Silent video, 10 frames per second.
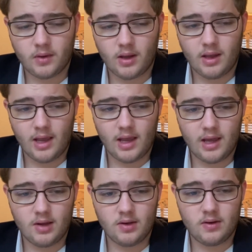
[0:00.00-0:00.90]

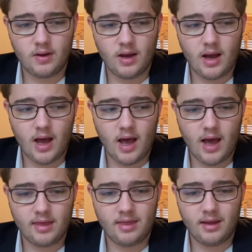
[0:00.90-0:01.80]
And
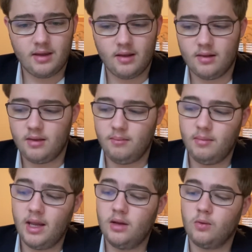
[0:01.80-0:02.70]
I think the
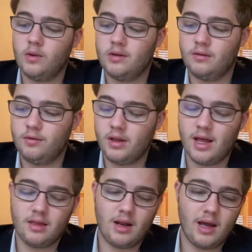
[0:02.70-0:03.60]
main reason for
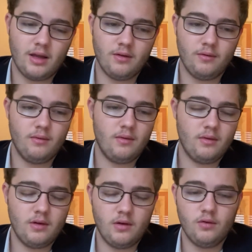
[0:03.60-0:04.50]
that I could
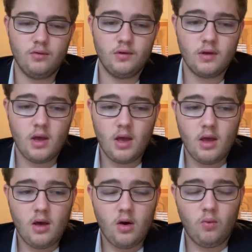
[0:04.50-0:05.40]
deduce
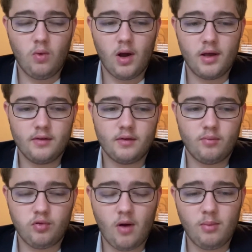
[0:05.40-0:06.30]
was
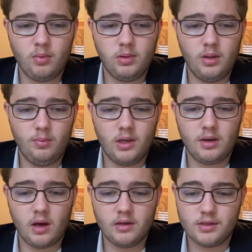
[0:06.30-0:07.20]
probably
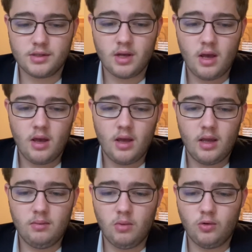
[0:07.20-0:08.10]
because
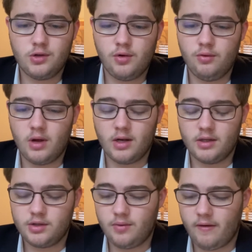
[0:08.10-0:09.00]
in most
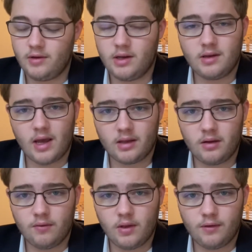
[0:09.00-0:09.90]
whodunits you have a
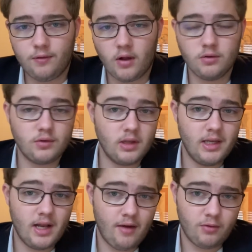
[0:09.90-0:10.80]
detective that follows
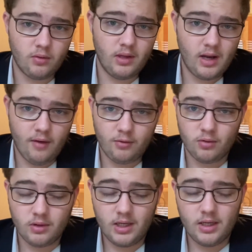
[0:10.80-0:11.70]
lead after lead after
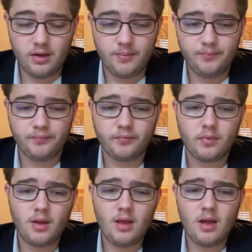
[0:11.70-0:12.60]
lead,
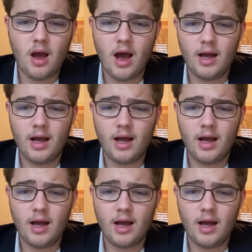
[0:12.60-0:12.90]
and